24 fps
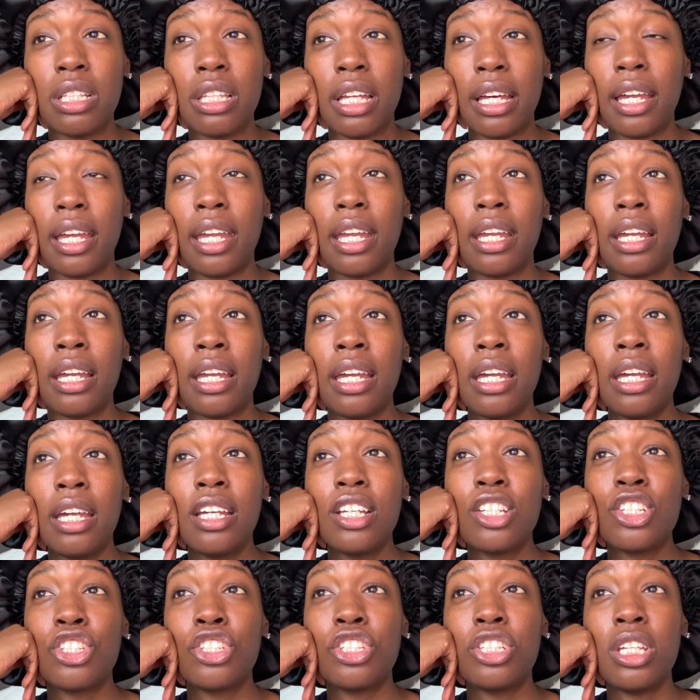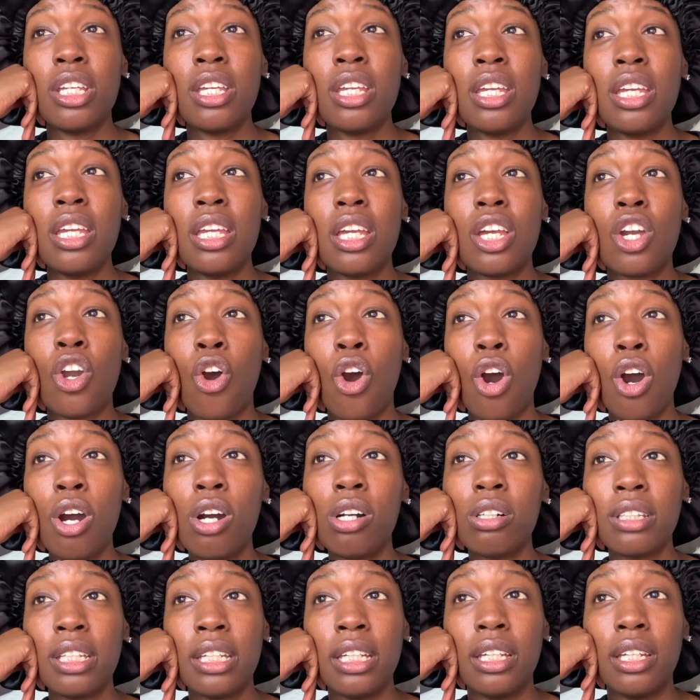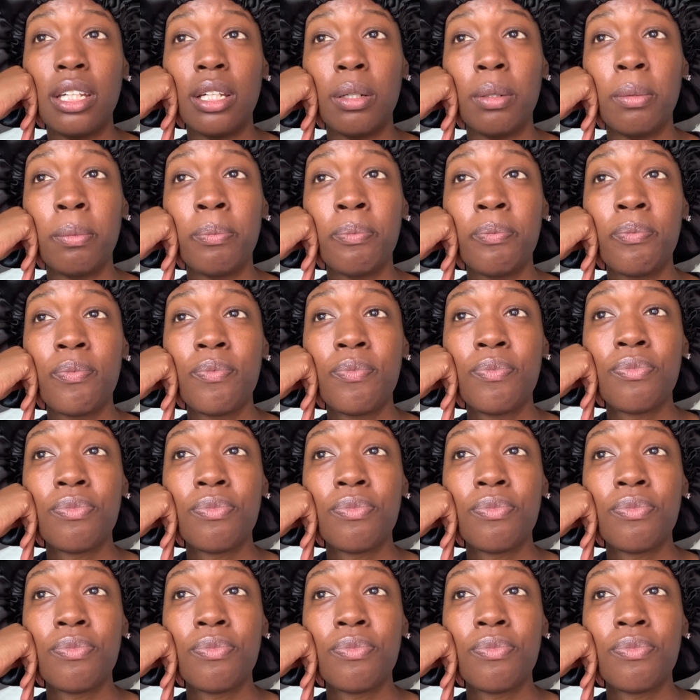Like, she called him